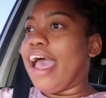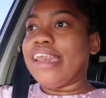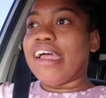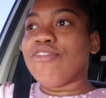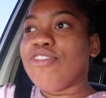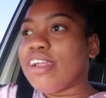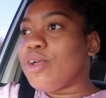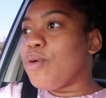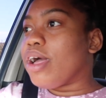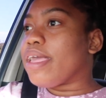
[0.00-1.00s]
And I
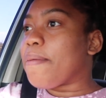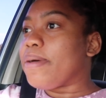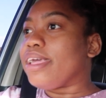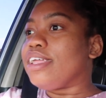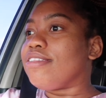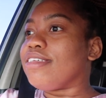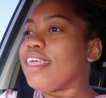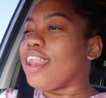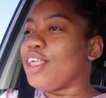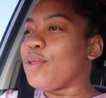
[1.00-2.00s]
really want to get back into
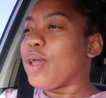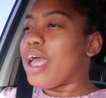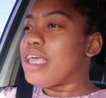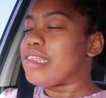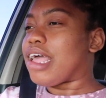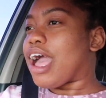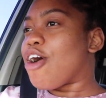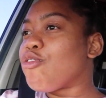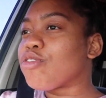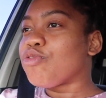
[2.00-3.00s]
getting you guys, like,
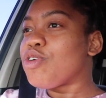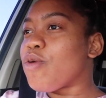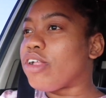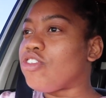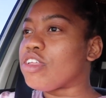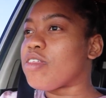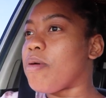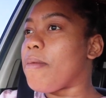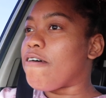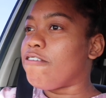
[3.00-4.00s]
I was rewatching
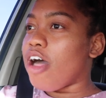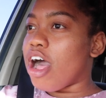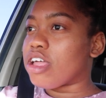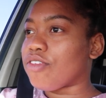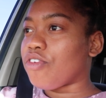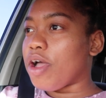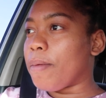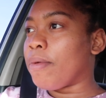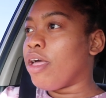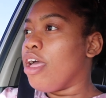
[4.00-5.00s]
some of my vlogs
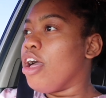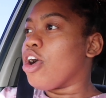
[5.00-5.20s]
from